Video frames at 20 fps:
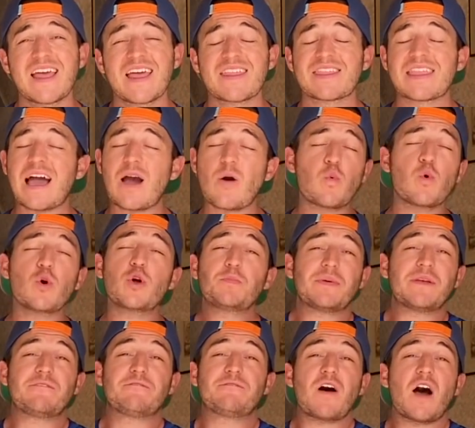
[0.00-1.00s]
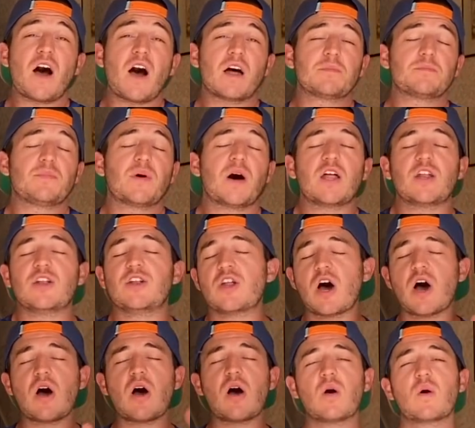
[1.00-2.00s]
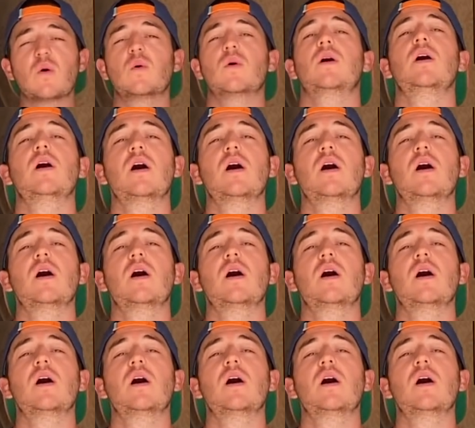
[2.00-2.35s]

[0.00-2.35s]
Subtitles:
That would be fun, but no.